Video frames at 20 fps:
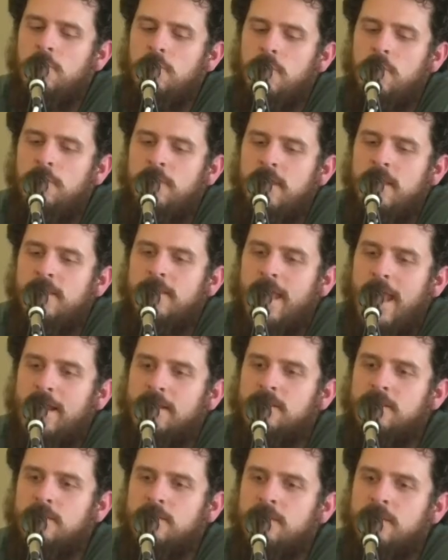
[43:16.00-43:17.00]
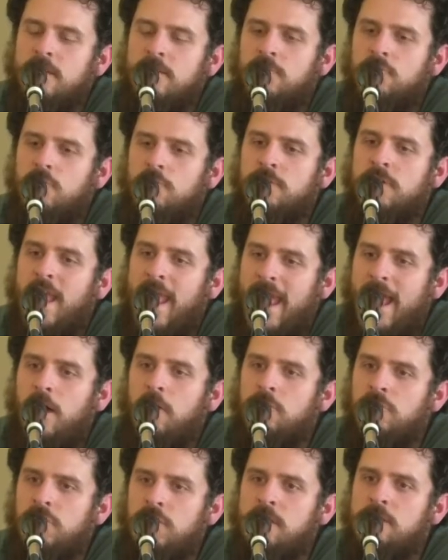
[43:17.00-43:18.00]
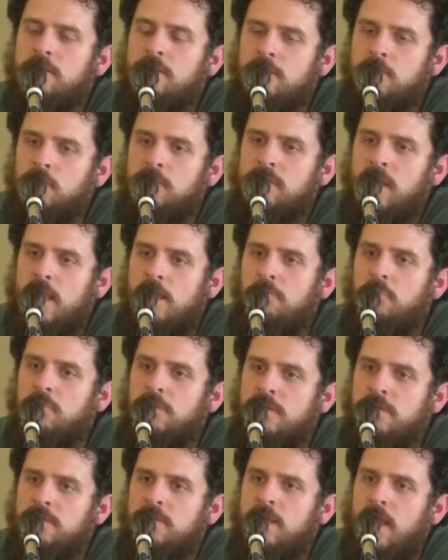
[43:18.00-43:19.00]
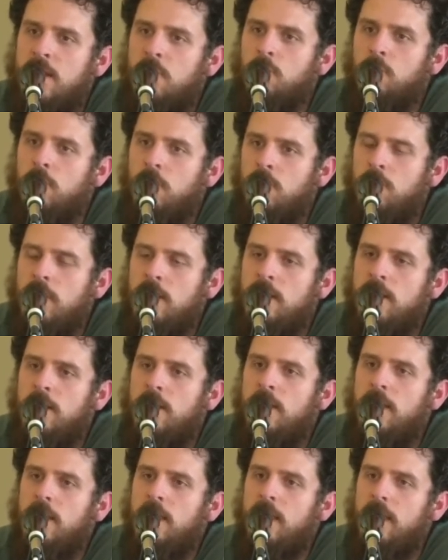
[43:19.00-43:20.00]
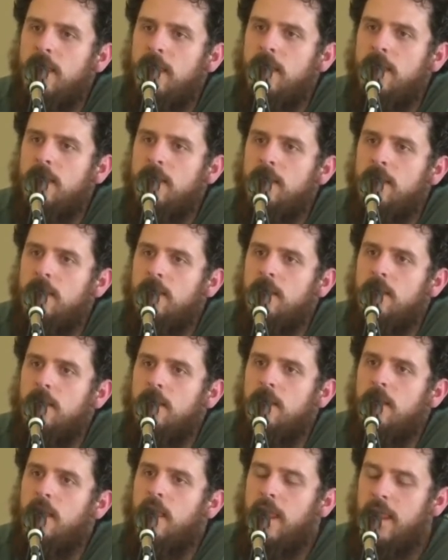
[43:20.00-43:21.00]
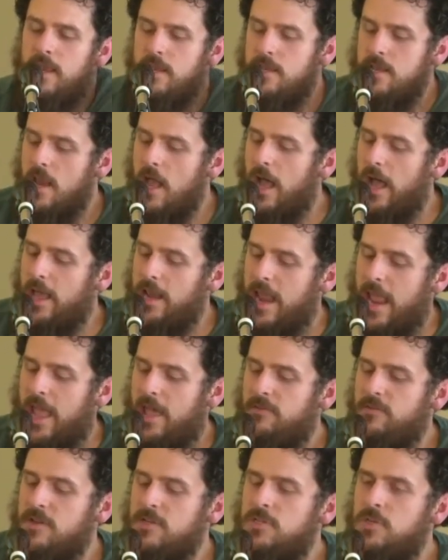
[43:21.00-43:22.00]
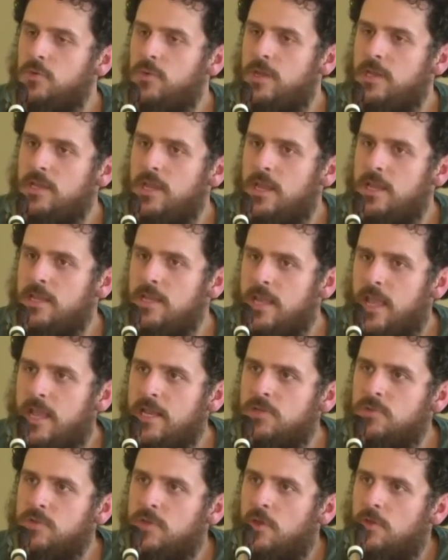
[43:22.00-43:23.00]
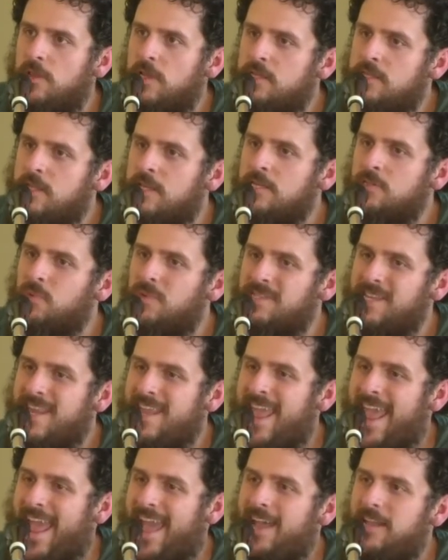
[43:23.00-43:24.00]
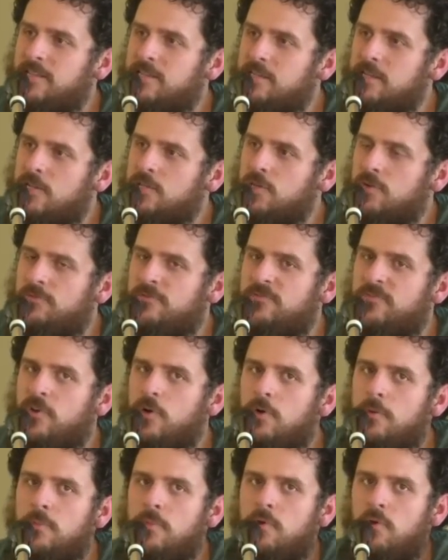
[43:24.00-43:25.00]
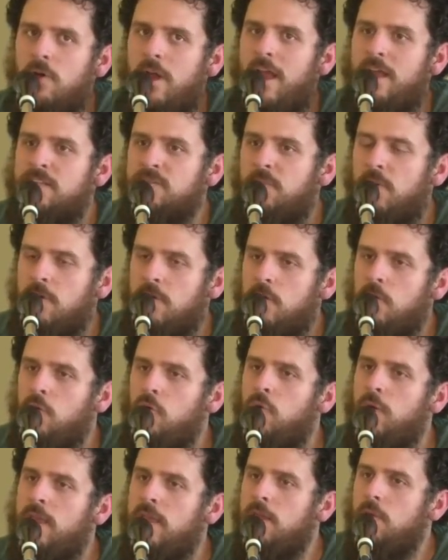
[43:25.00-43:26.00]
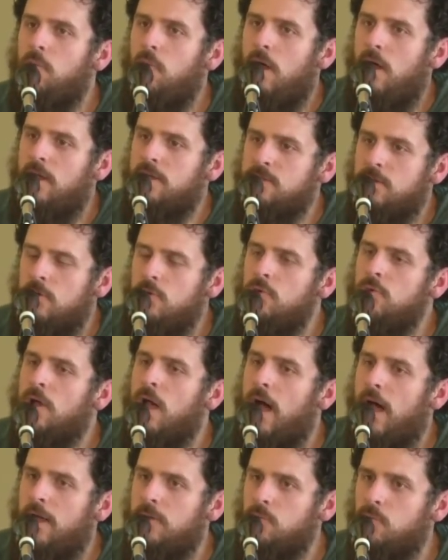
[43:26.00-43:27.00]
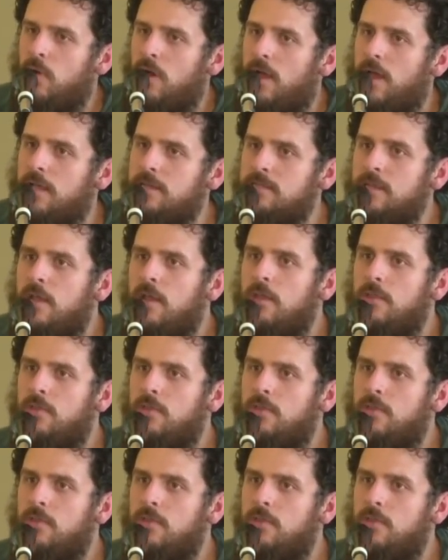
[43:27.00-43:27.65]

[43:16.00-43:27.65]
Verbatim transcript: don't you think that's central to how Jesus was able to stay rooted in in not having to in, engage with all these things was he had such a firm grasp on who he was, who yes. God was,